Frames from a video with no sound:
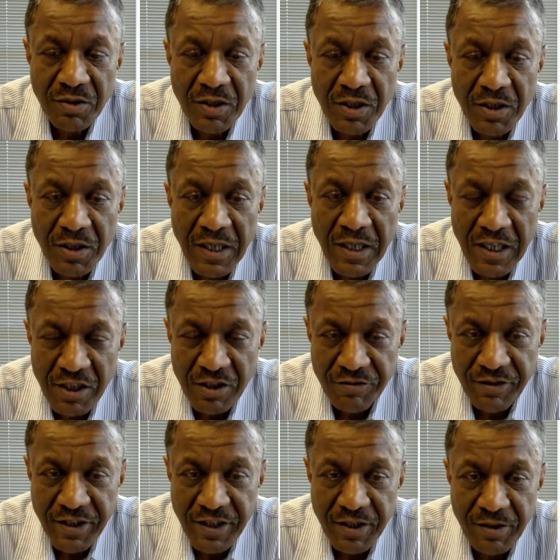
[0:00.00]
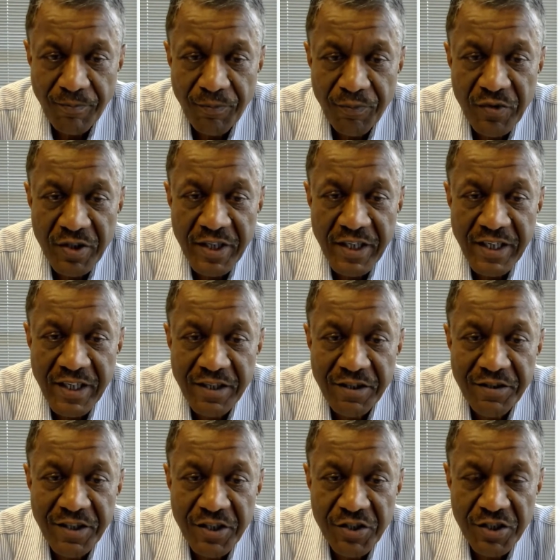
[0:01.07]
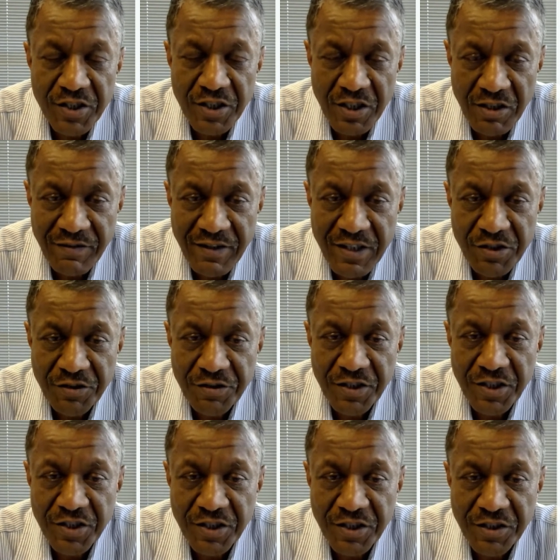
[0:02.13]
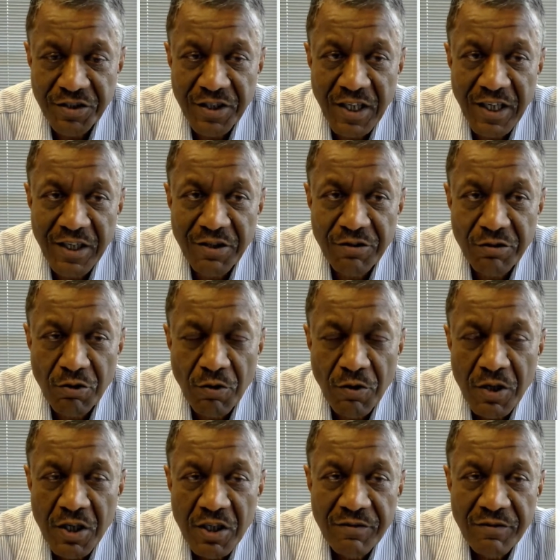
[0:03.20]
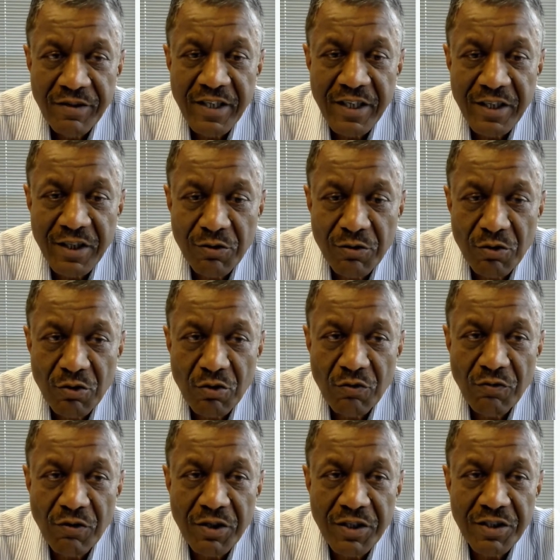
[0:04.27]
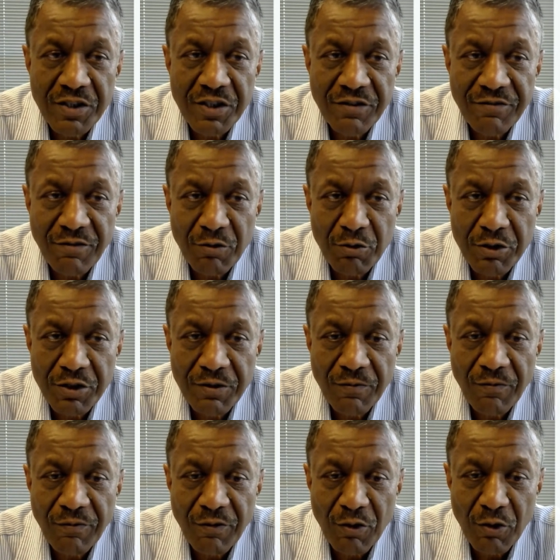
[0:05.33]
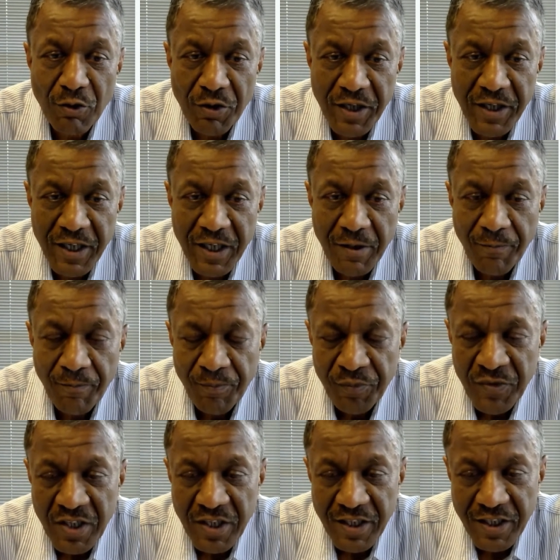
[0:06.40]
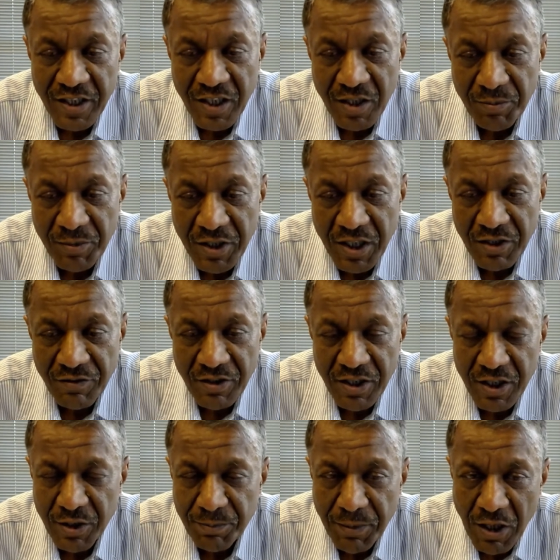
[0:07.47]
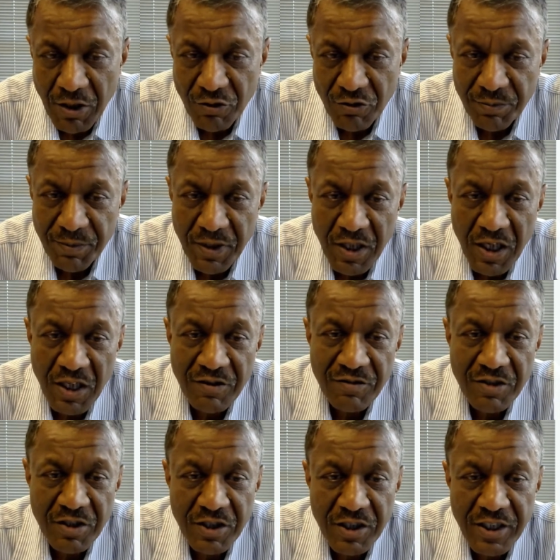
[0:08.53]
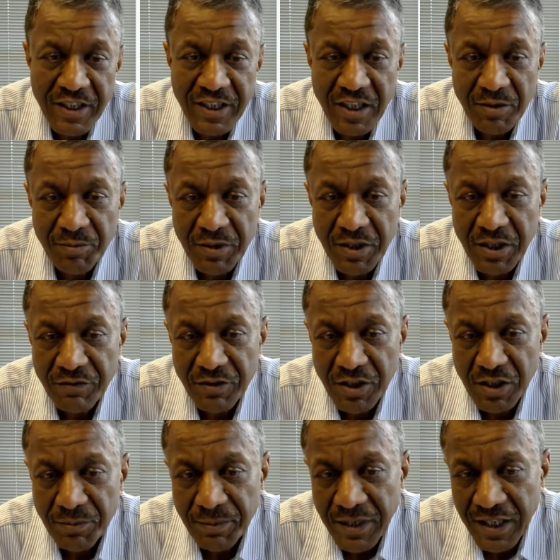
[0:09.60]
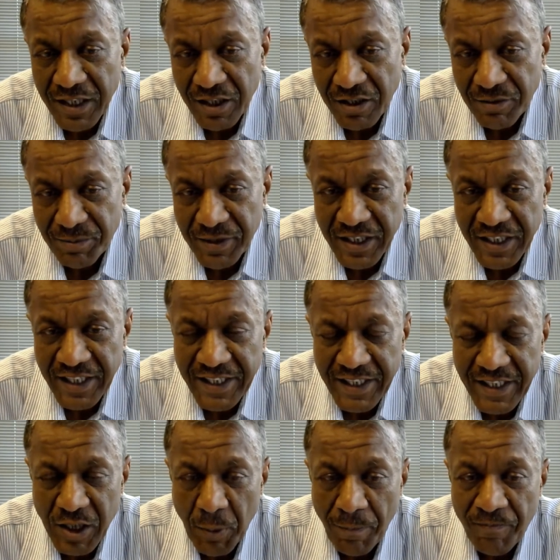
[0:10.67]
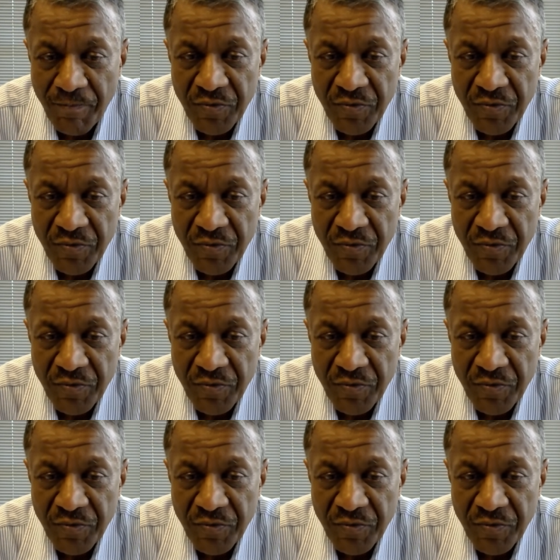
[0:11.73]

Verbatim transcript: uh hardware, radiant section, convection section design. So we need to know what is the fluid flow rate. It can be given in pounds per hour, it can be given in barrels per day,